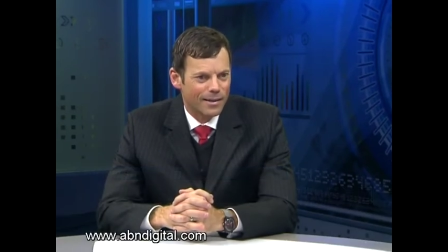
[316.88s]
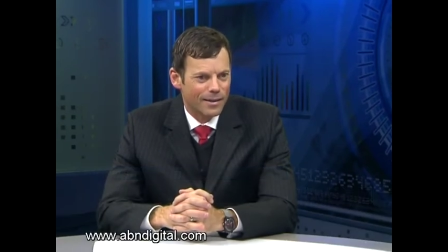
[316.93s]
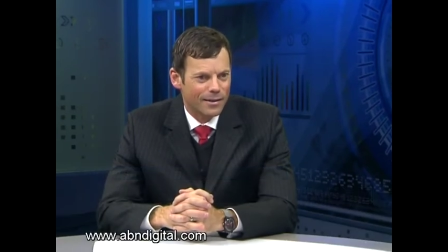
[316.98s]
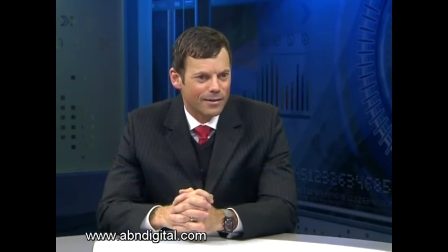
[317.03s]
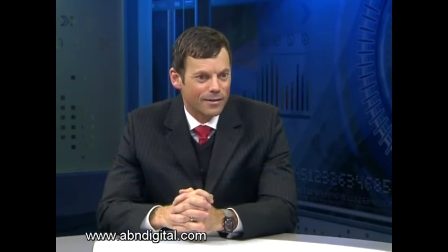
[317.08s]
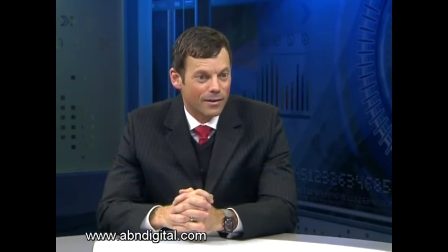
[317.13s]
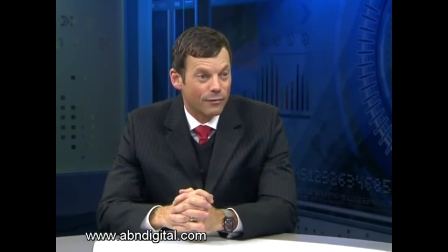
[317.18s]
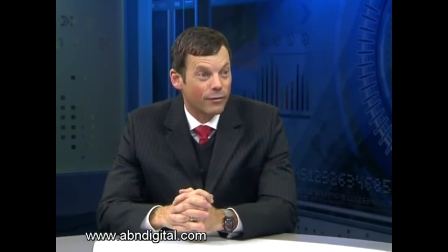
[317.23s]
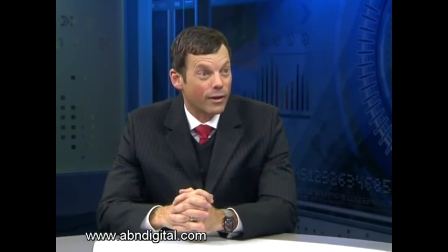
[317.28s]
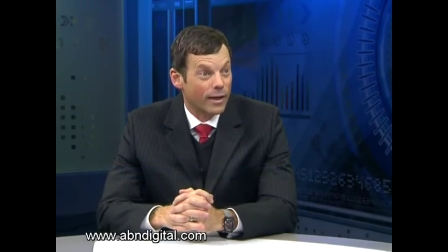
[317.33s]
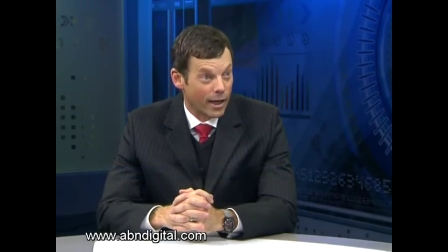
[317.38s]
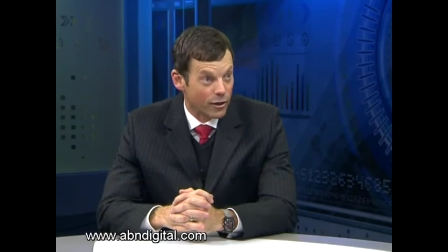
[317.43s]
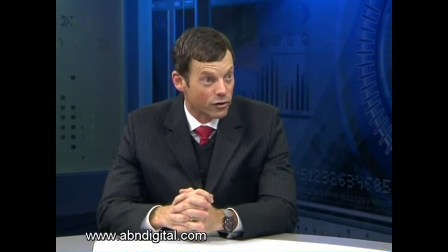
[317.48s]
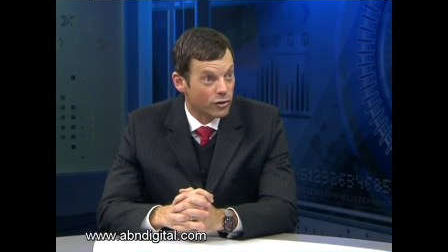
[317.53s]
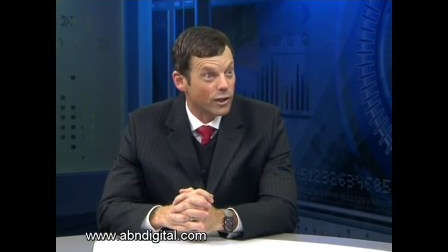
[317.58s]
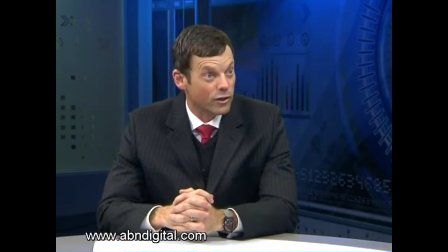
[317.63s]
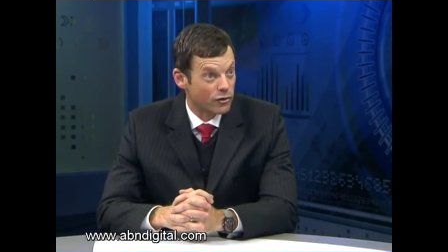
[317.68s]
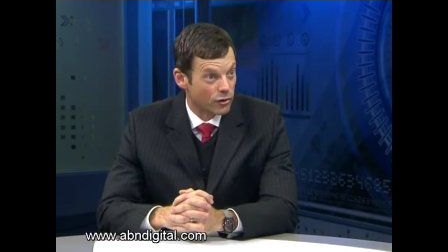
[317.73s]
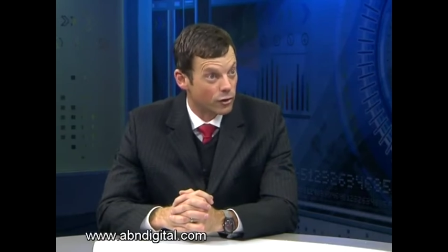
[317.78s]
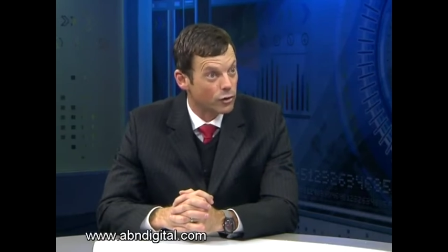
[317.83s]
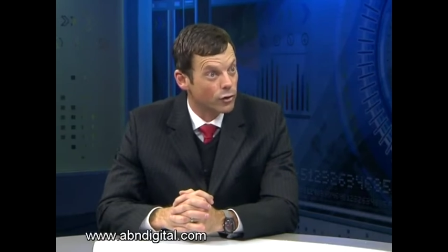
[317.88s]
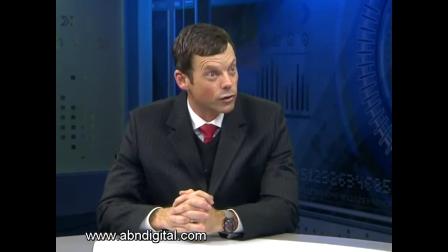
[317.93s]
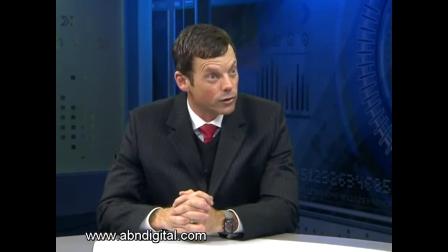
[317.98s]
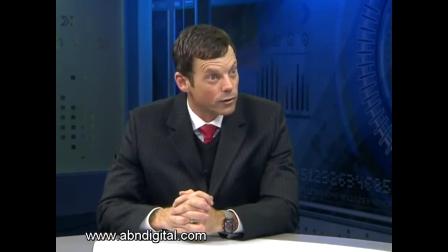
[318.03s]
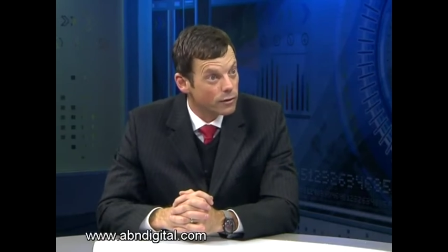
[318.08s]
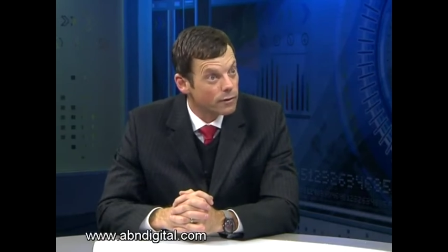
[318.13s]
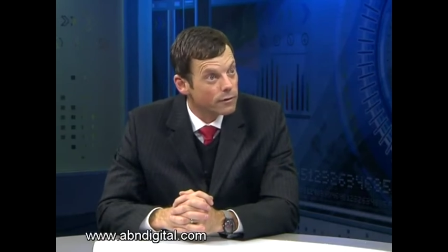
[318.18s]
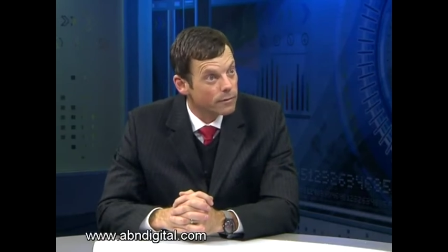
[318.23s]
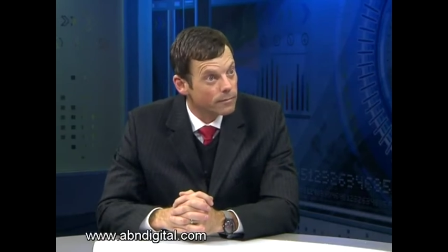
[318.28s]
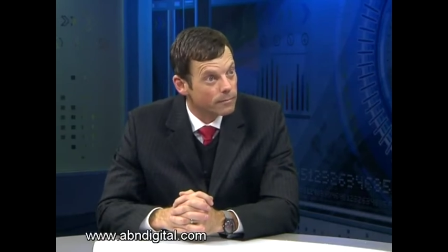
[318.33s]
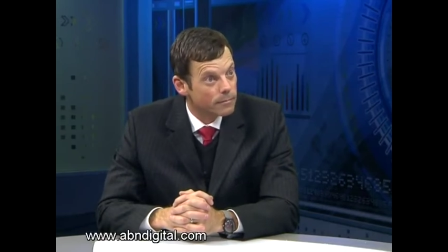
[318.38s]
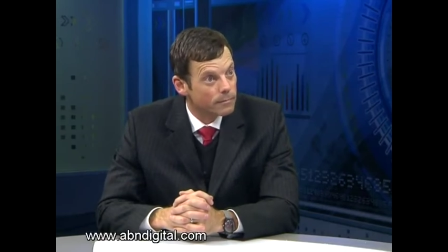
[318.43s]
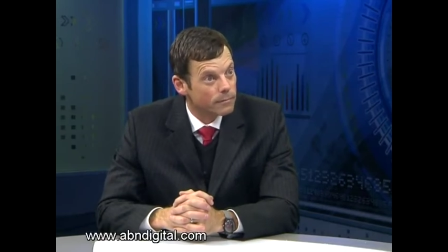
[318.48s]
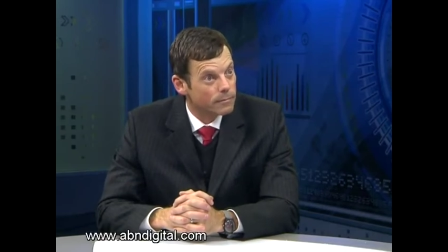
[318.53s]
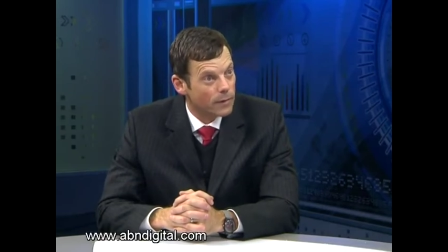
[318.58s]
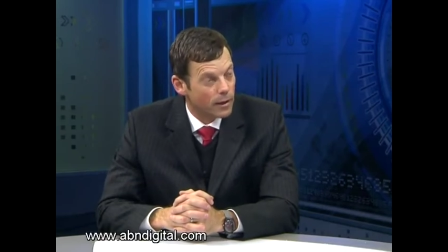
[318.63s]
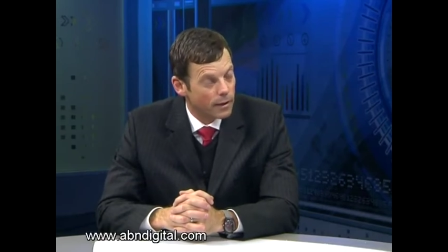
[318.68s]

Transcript: is the financial institutions. Yeah.